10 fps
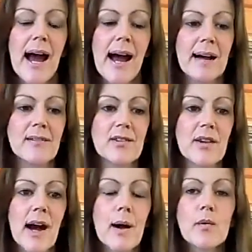and
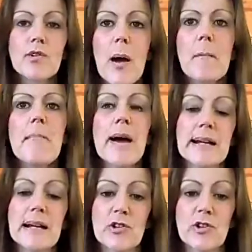I was
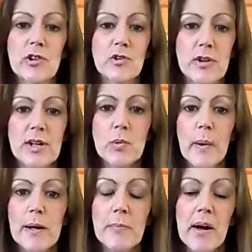amazed straight
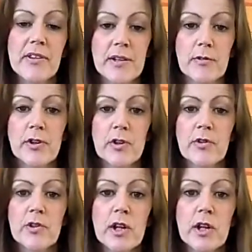away by the difference.